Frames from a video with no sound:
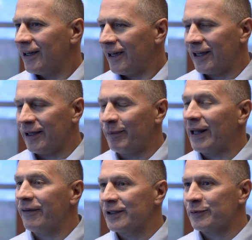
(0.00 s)
a
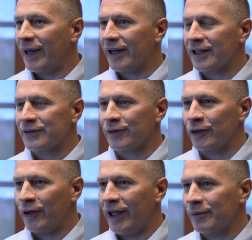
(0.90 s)
benefits package for
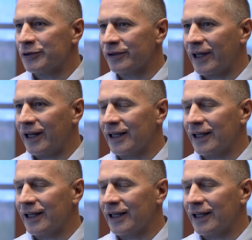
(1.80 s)
New Hampshire that